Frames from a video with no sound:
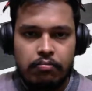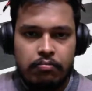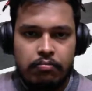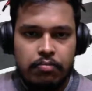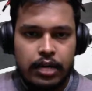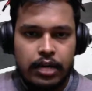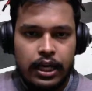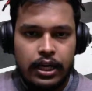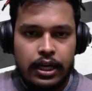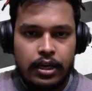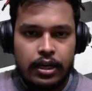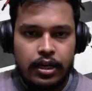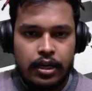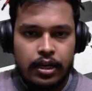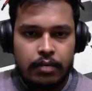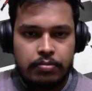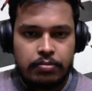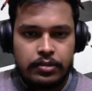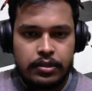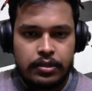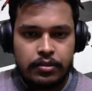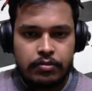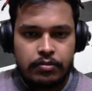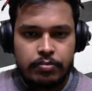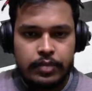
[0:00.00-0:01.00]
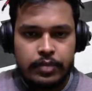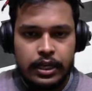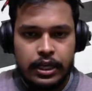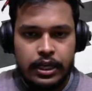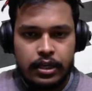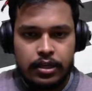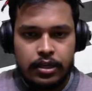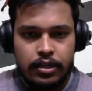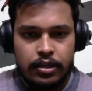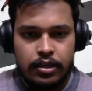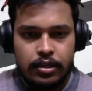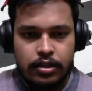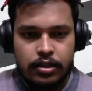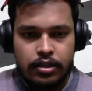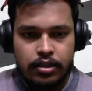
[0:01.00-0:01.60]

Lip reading: black captures back,